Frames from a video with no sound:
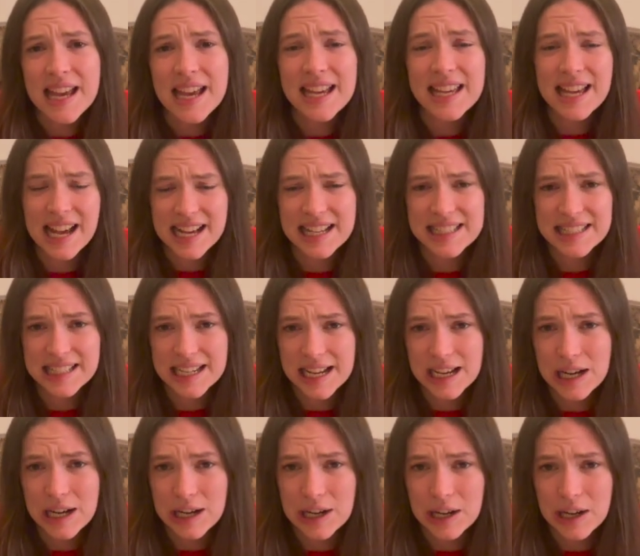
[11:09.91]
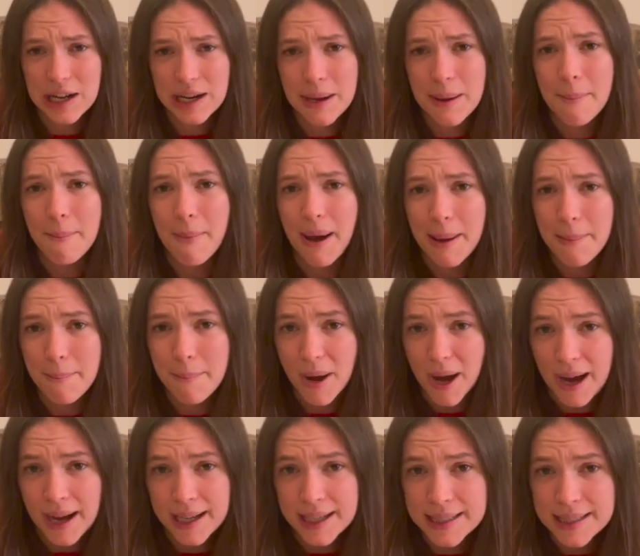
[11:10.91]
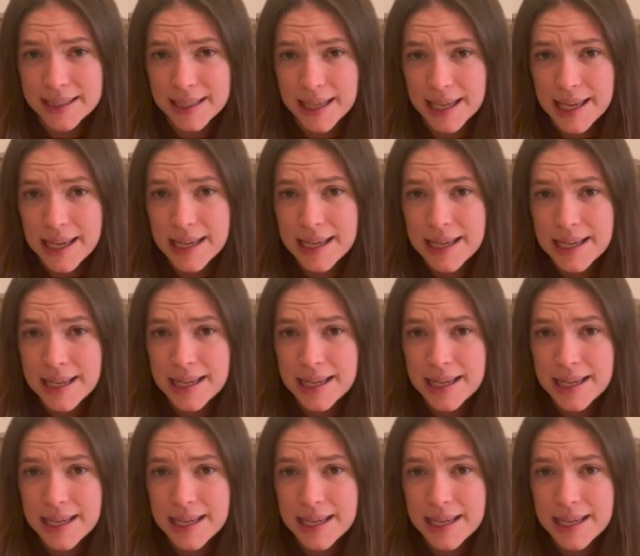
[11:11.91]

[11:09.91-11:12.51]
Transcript: casting on my boxy,